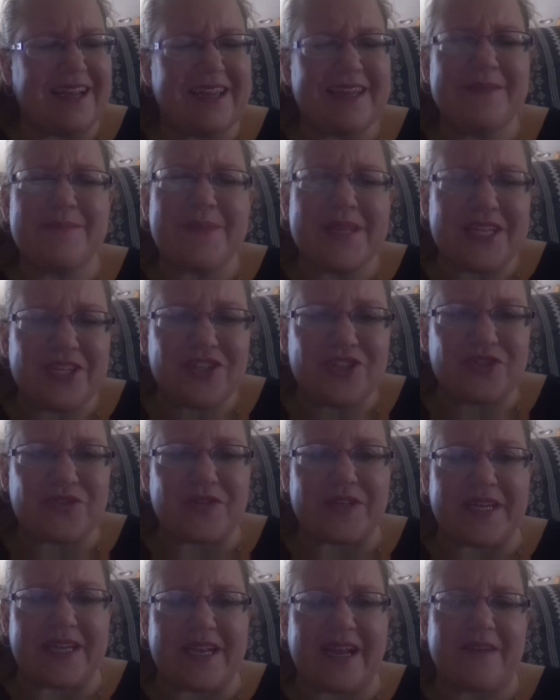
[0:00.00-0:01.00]
in
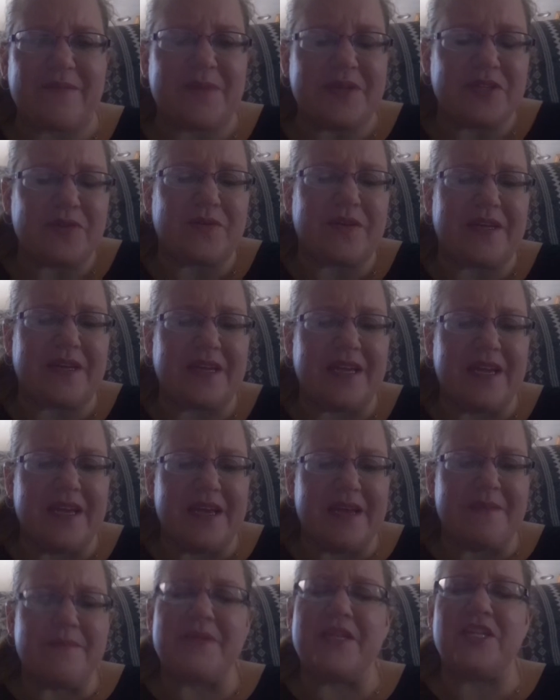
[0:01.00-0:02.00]
ministry, and I've been doing
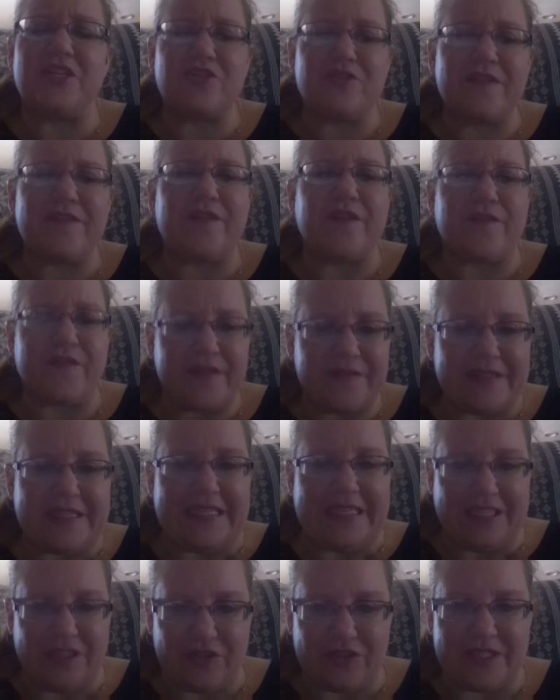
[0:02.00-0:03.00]
ministry for
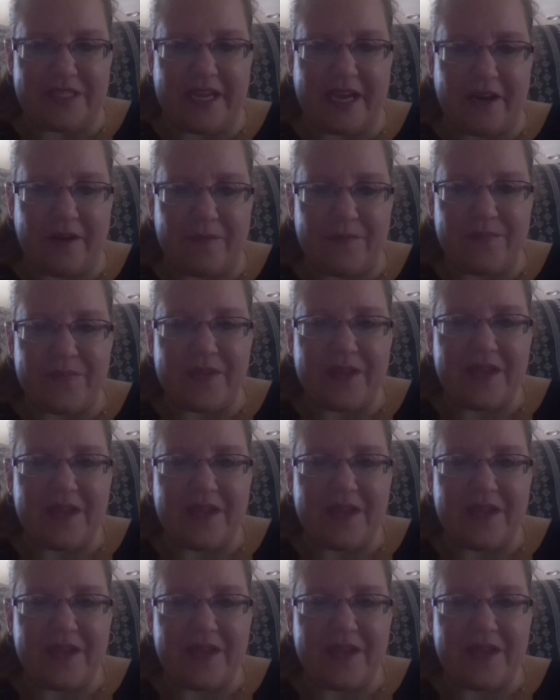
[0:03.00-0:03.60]
15 years now,